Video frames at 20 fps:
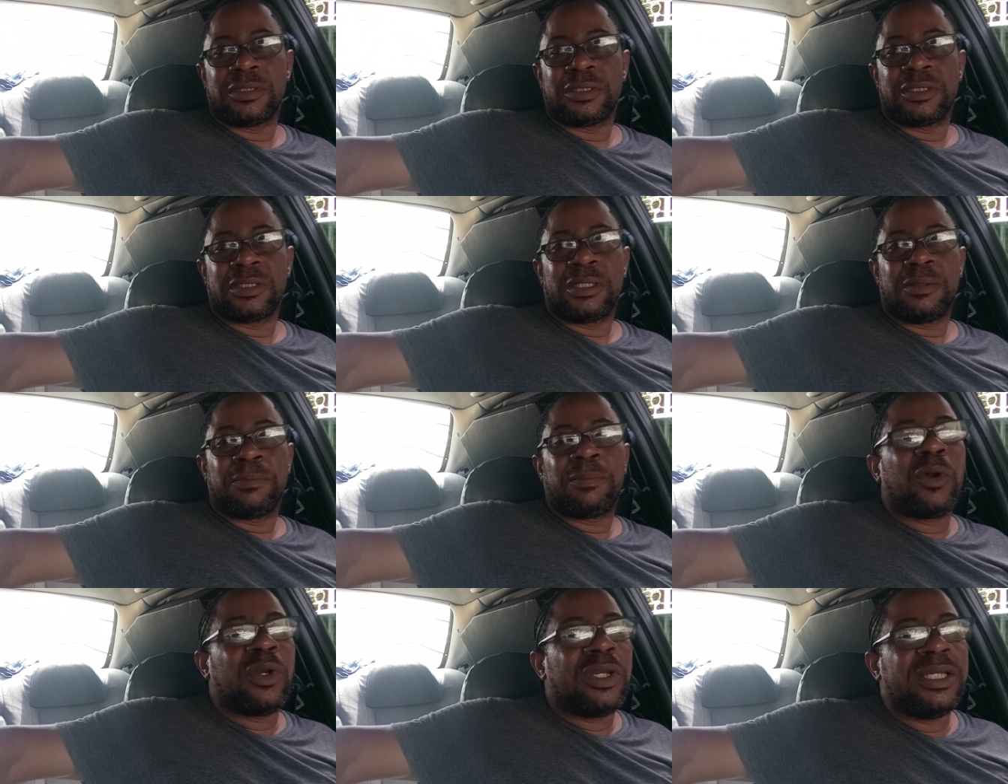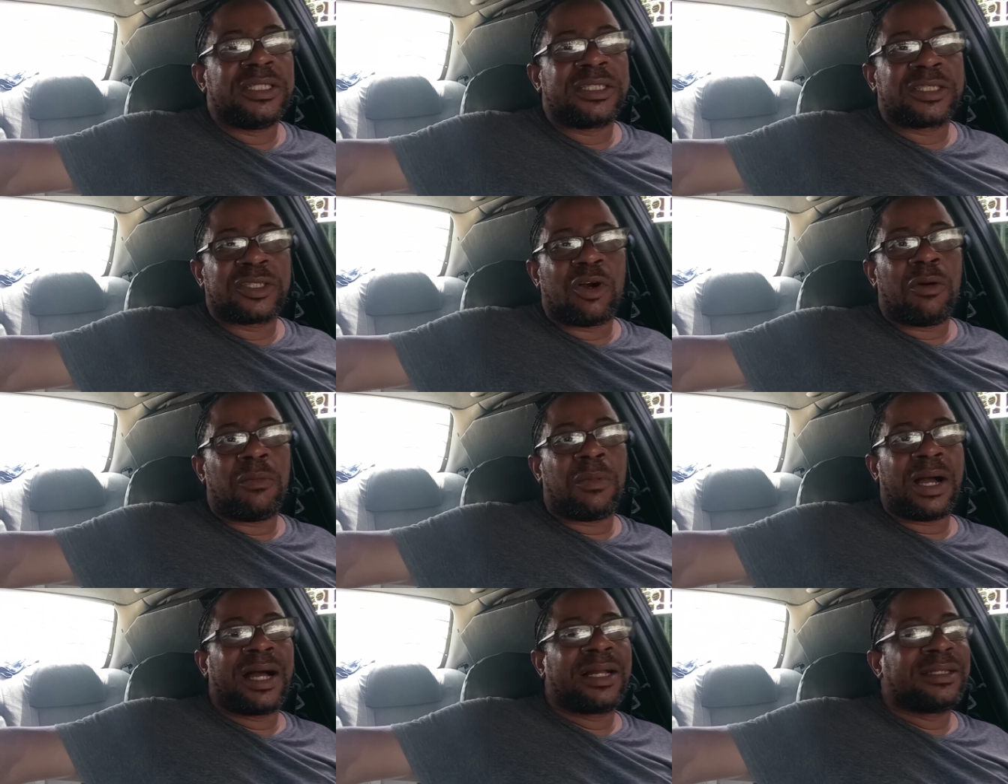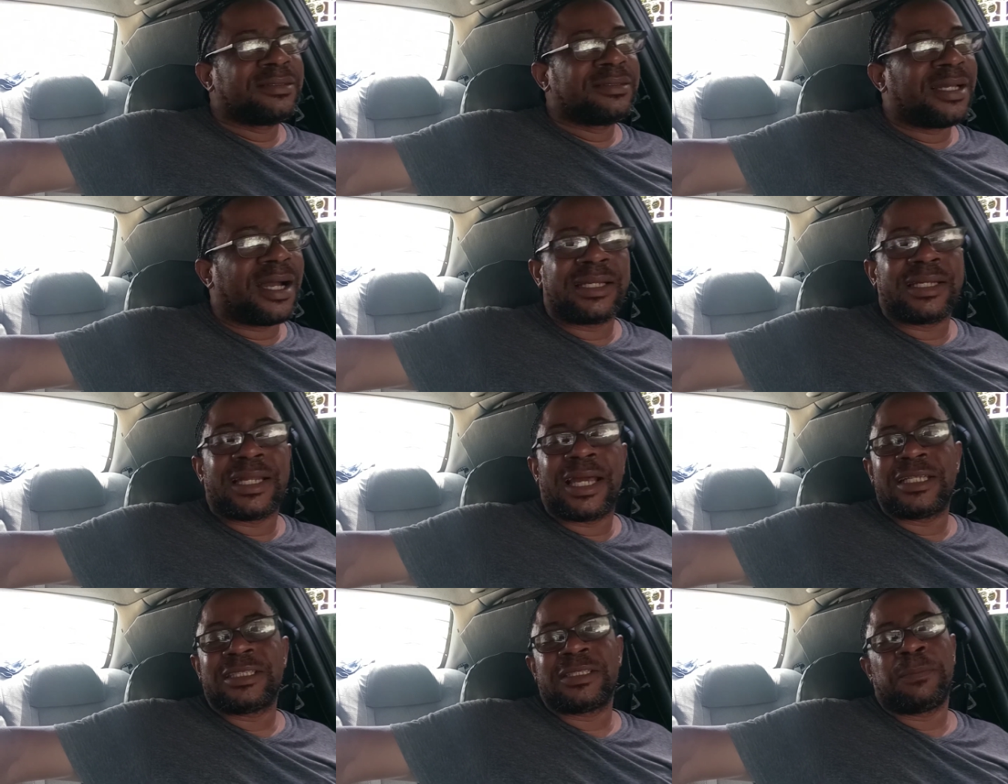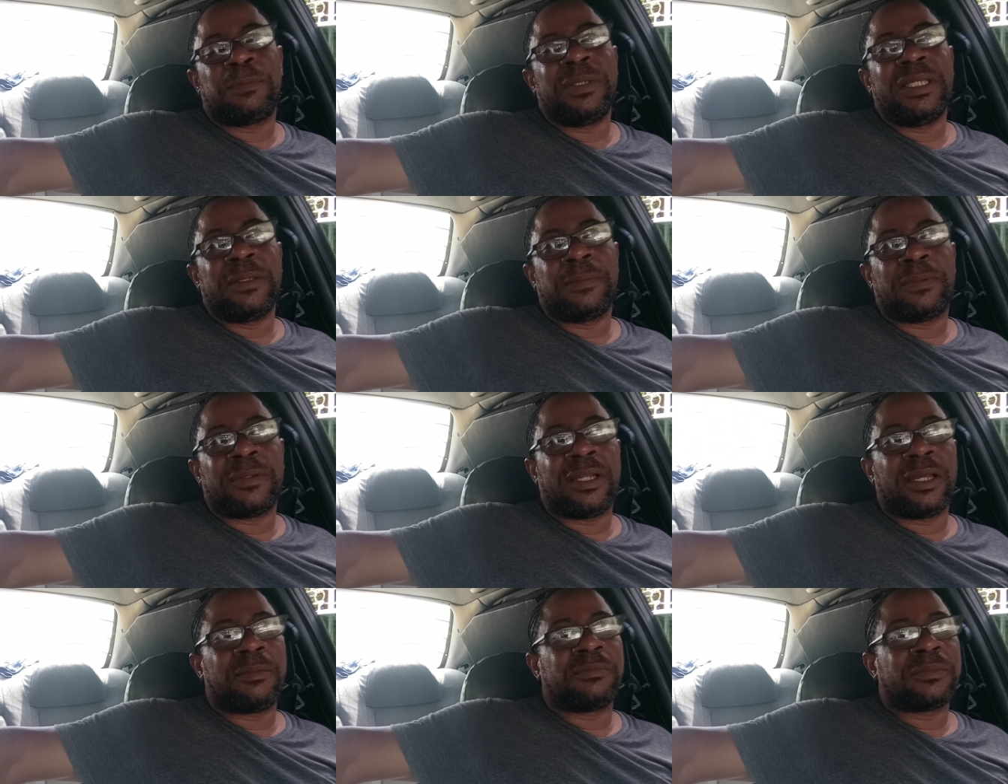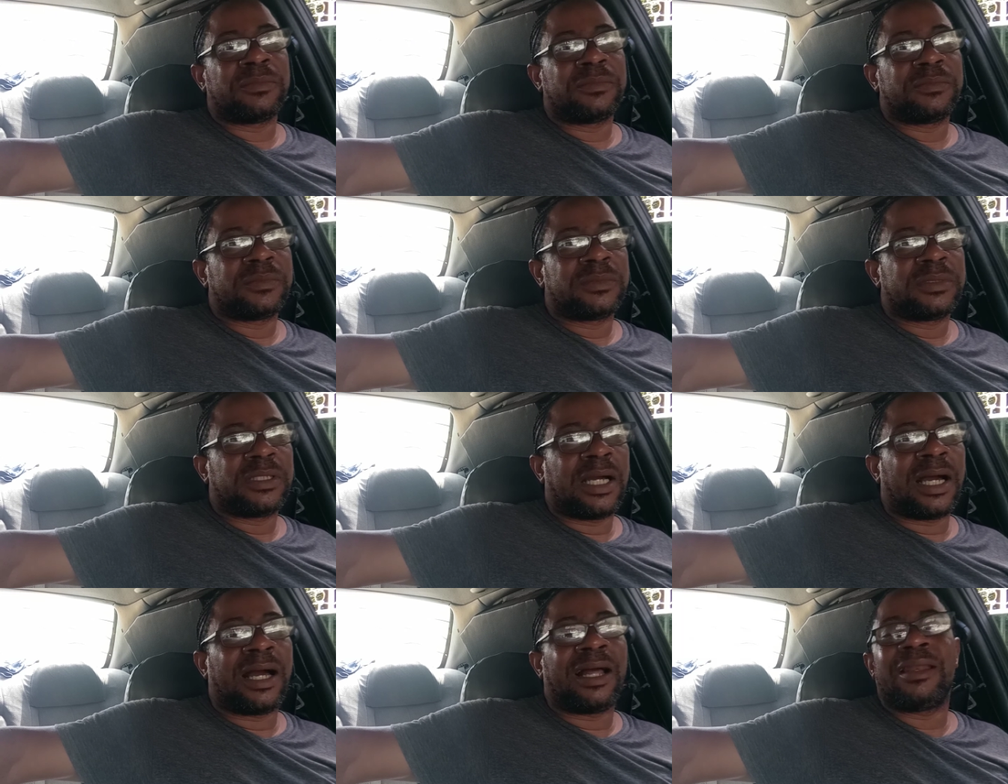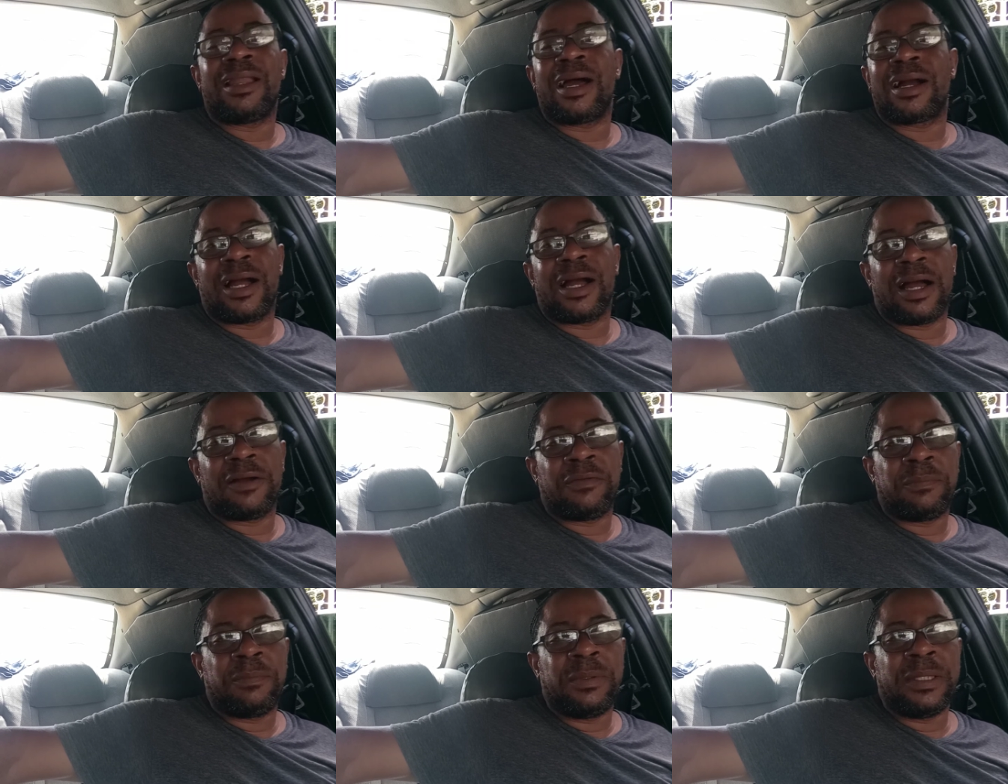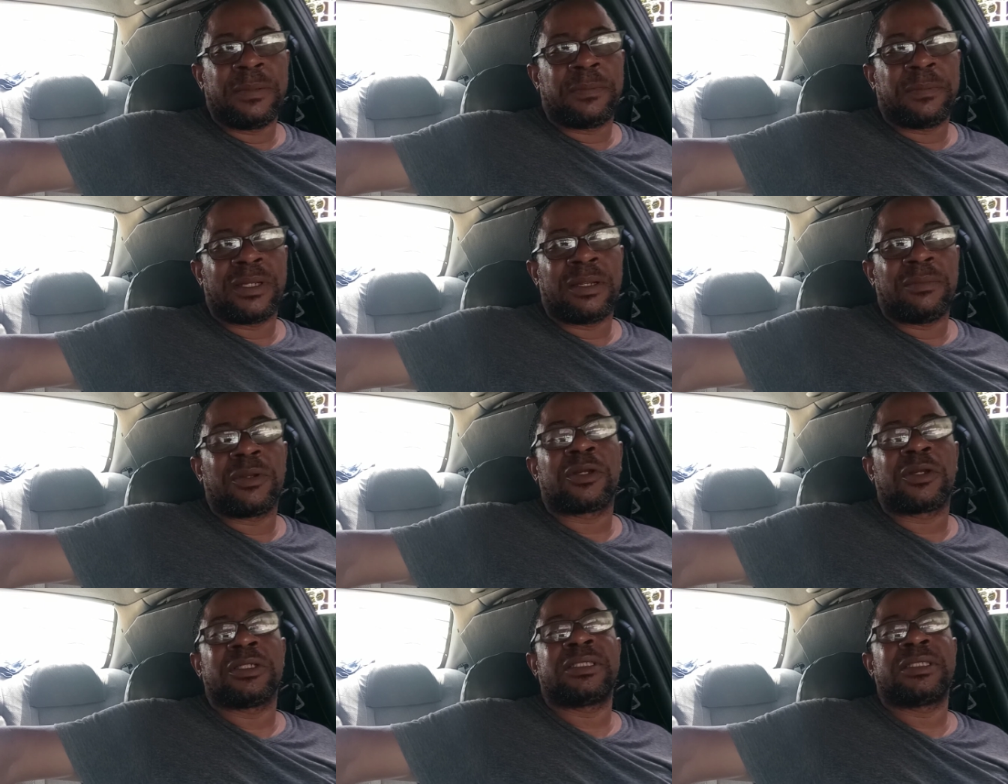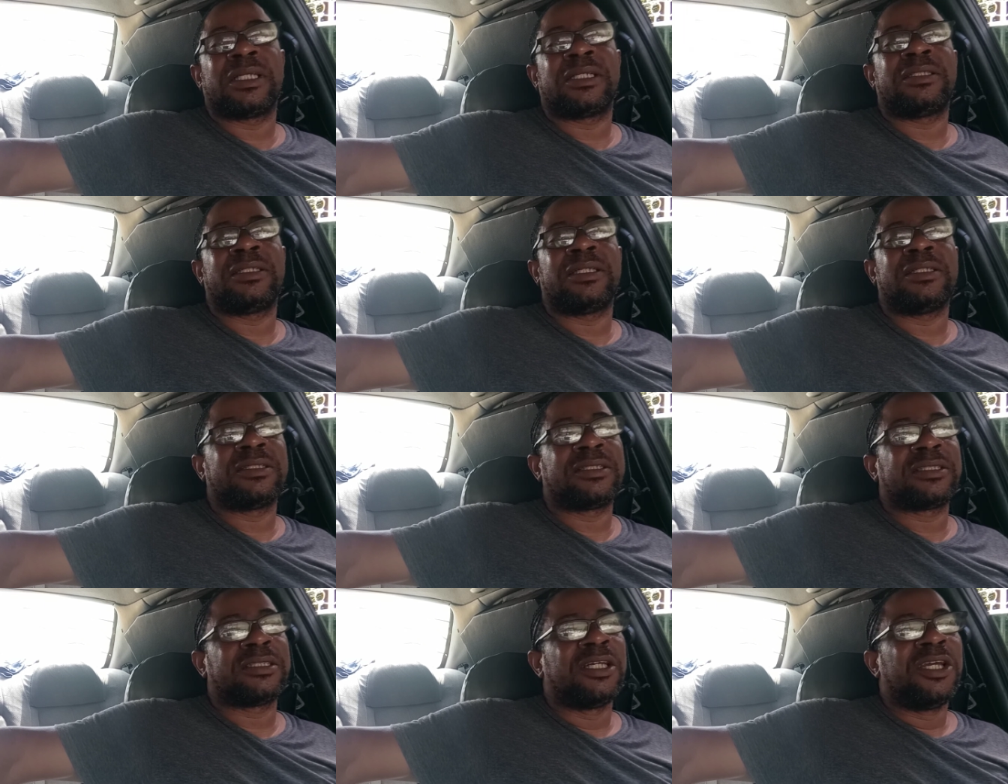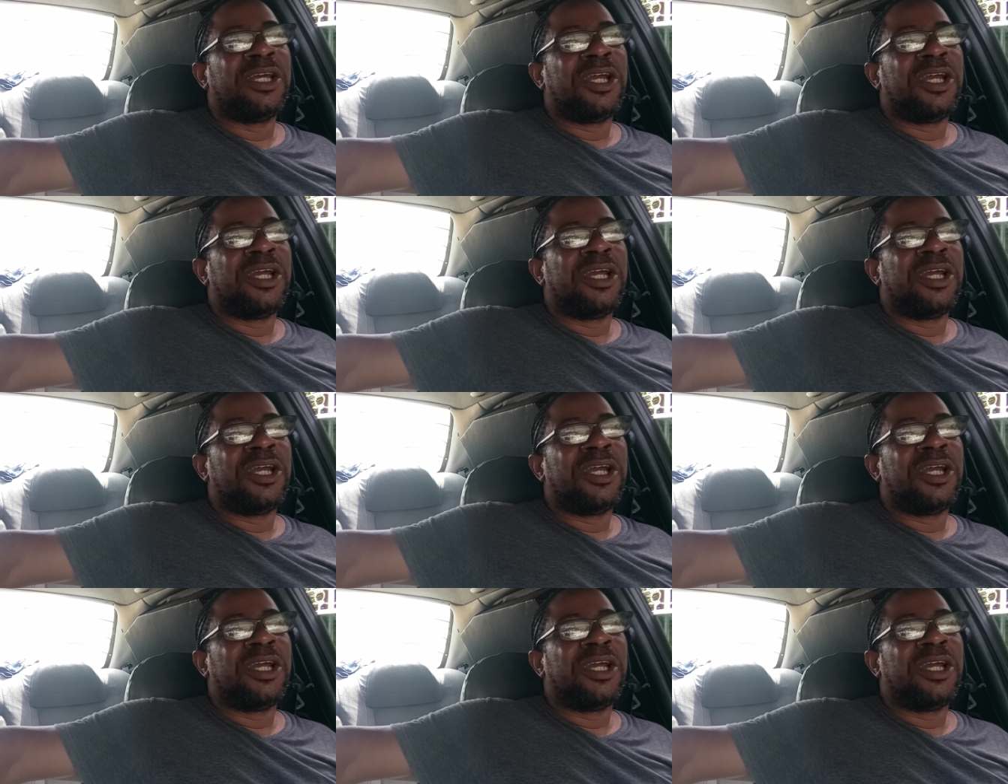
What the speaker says: police come and antagonize the people them and lock off the people them little settings.